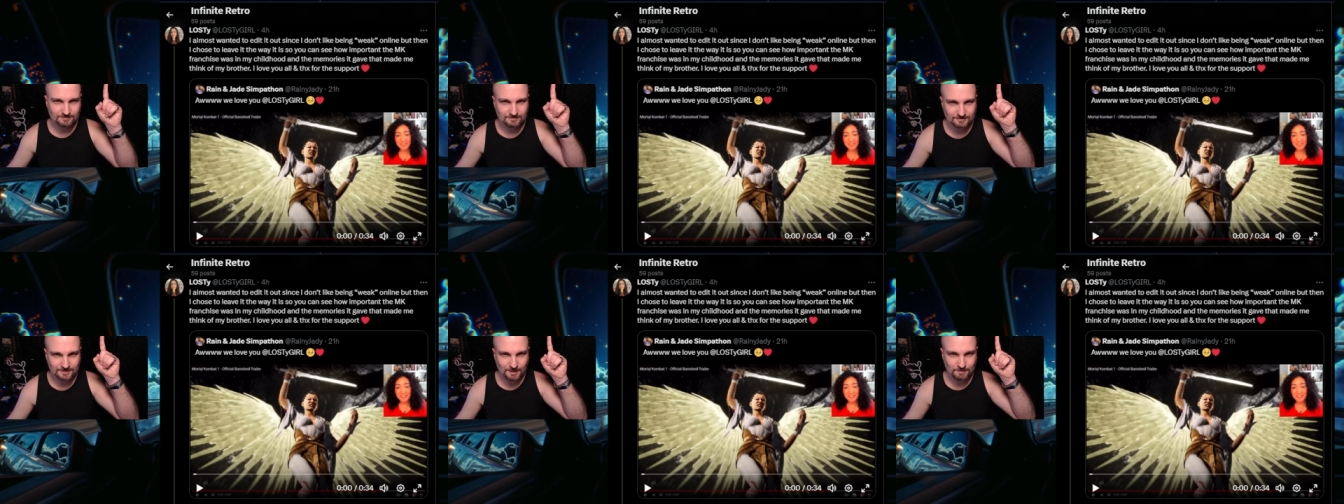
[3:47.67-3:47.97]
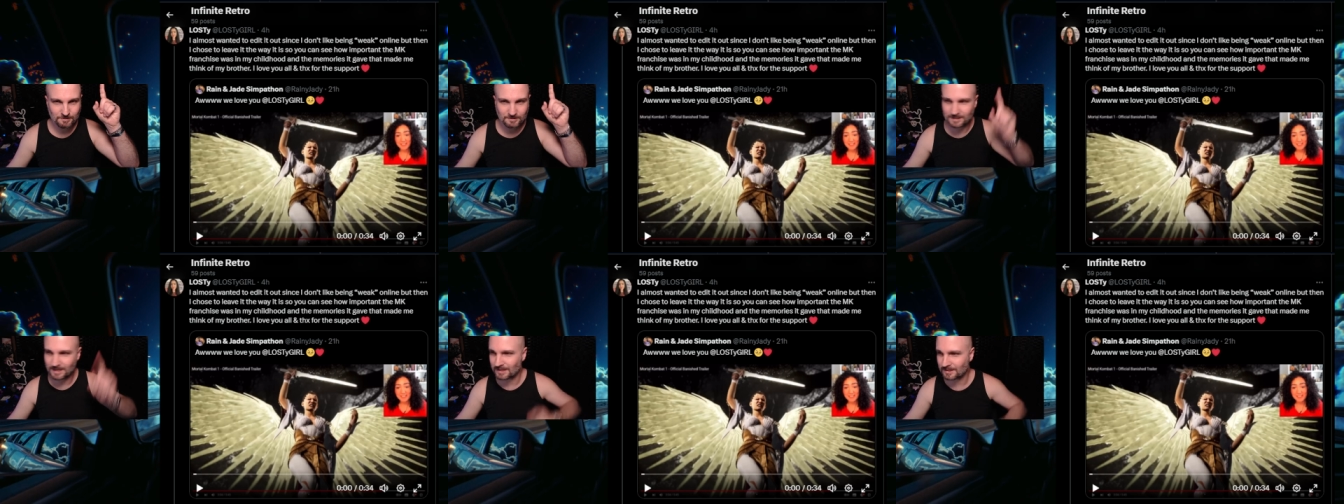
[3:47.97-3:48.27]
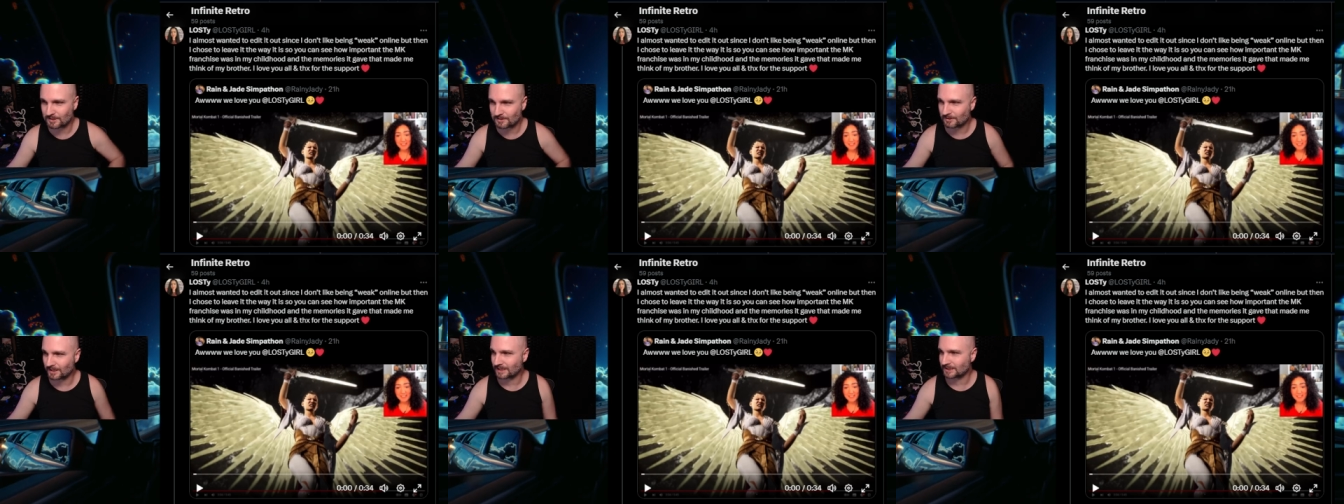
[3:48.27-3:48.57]
up in that
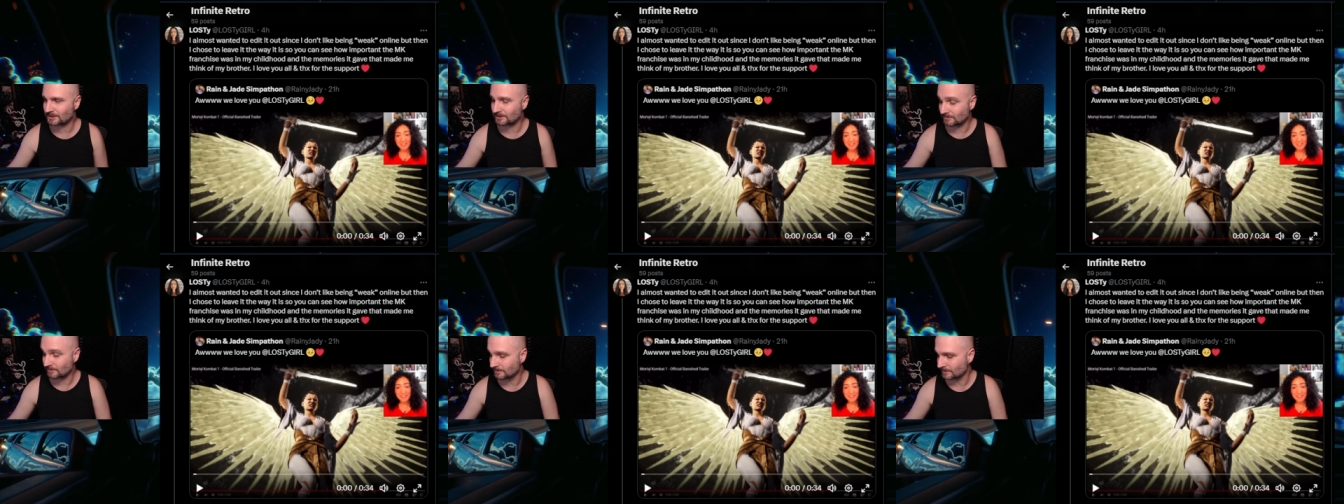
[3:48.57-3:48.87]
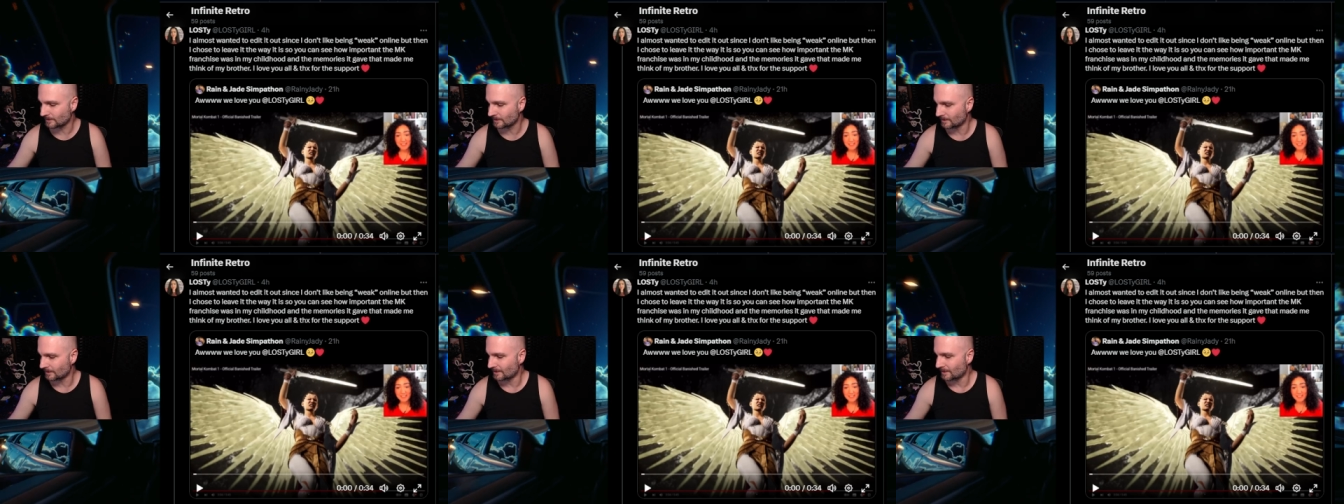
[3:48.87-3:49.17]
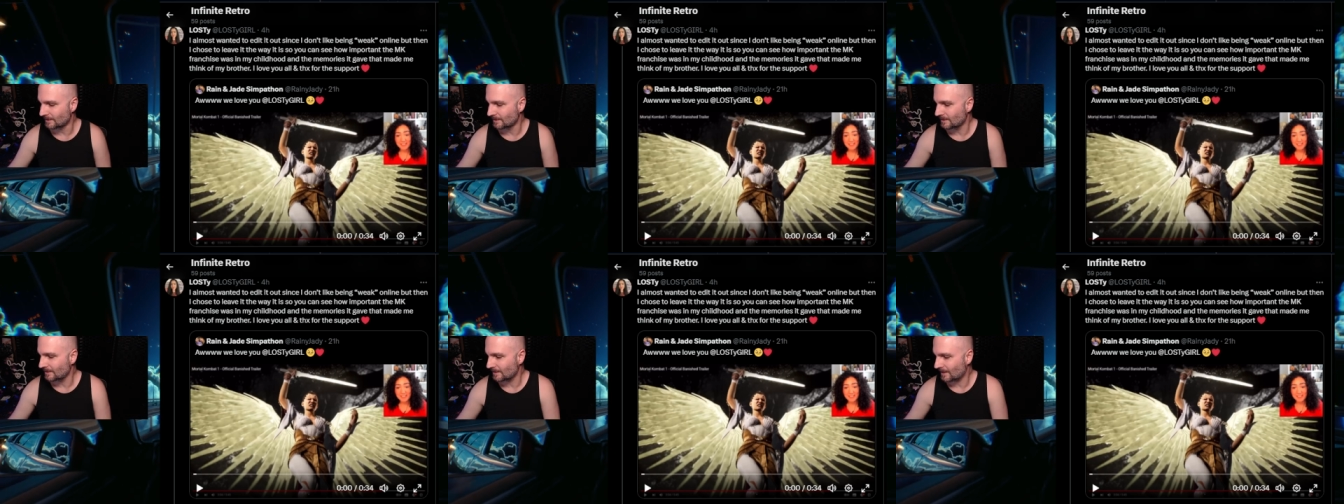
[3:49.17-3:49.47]
direction.
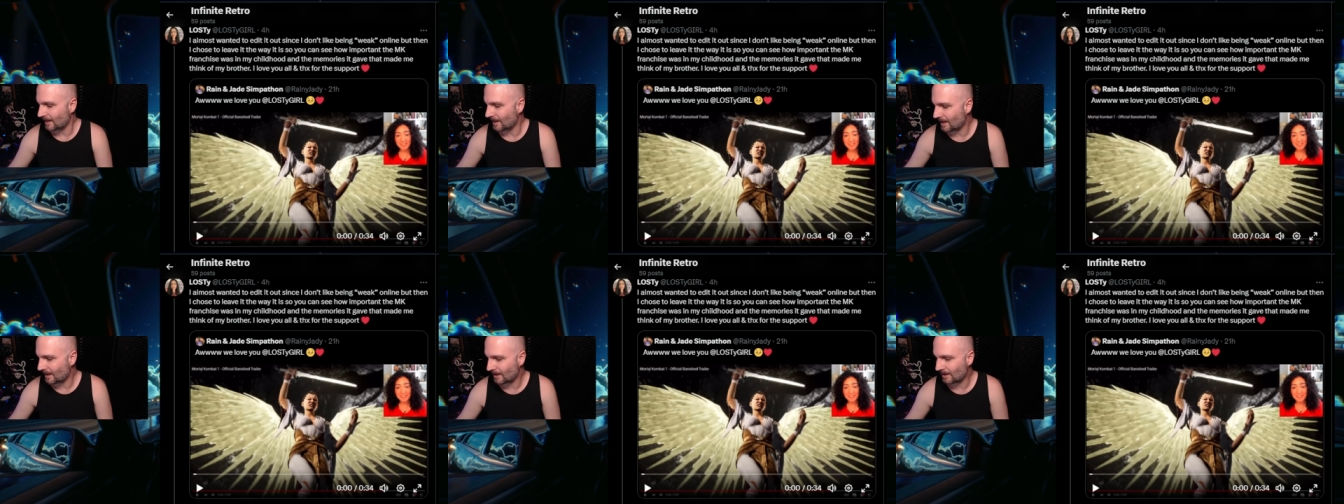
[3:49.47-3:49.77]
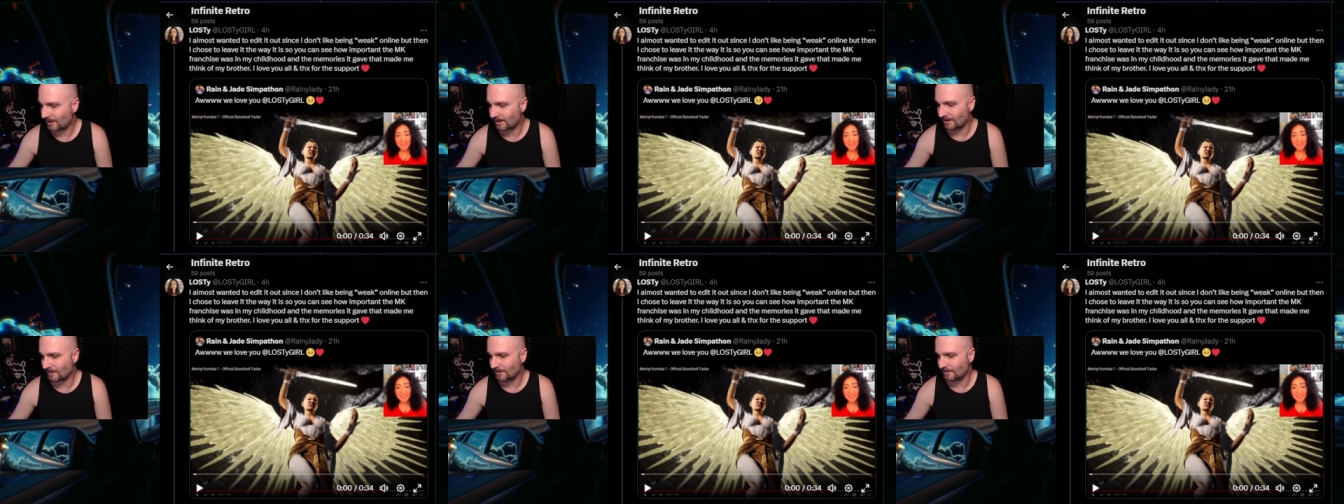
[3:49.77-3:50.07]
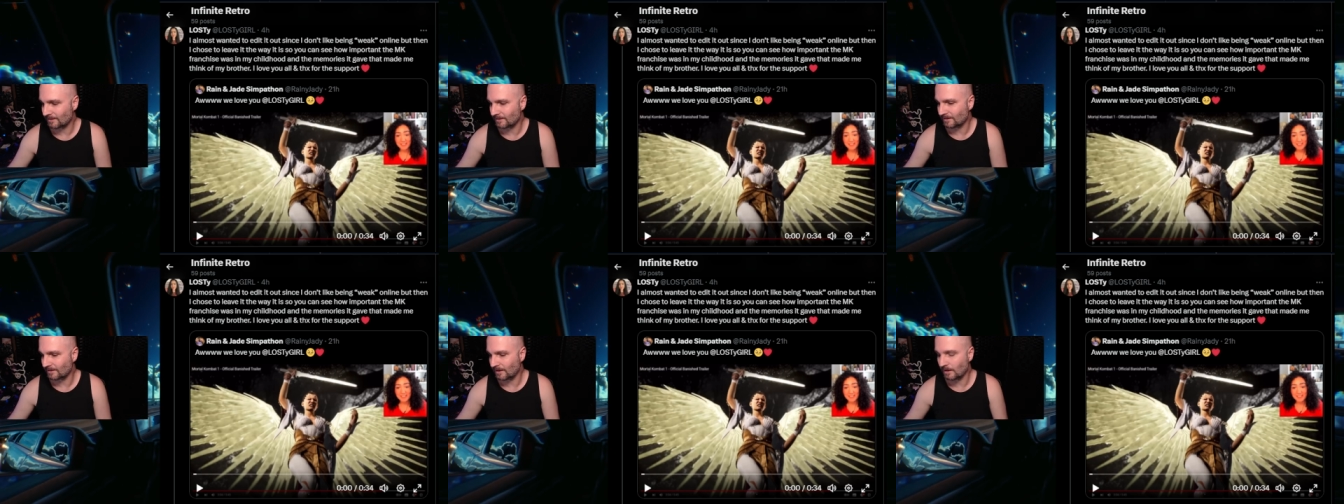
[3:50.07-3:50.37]

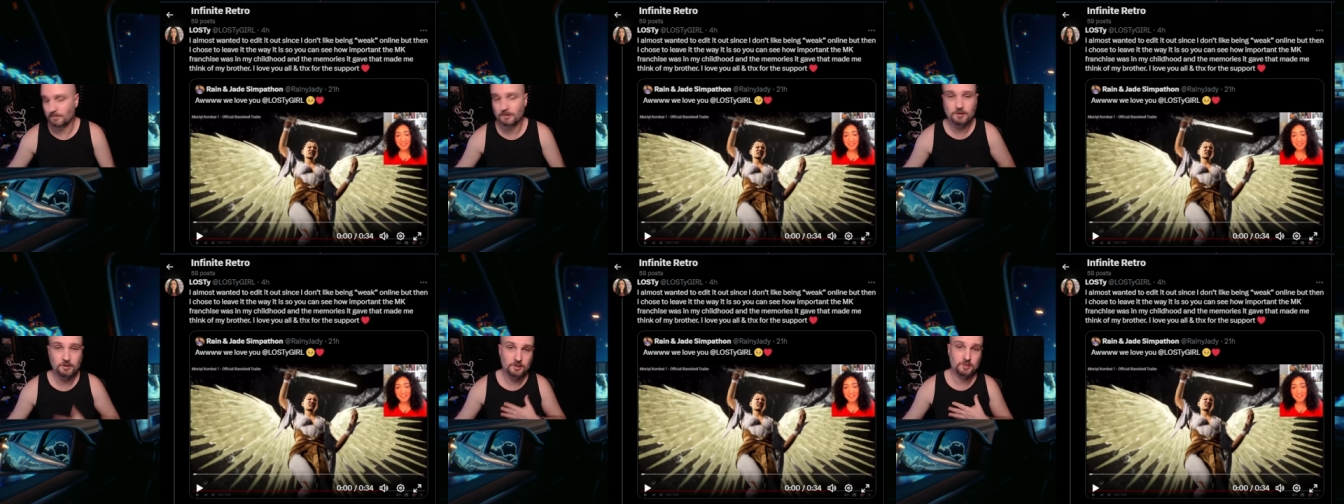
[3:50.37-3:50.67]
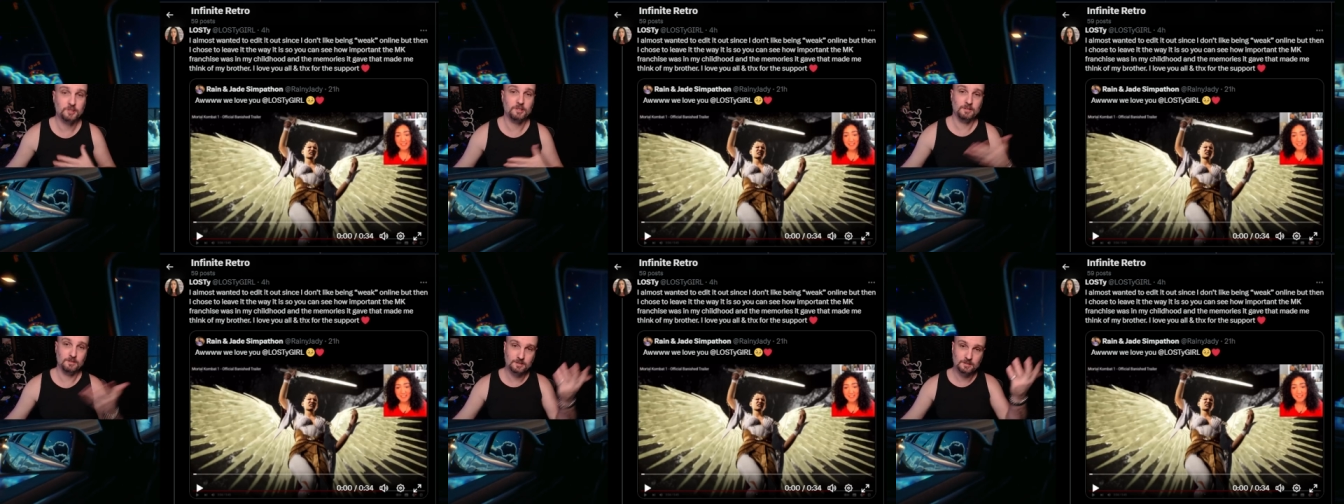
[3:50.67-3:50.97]
I'm a Christian,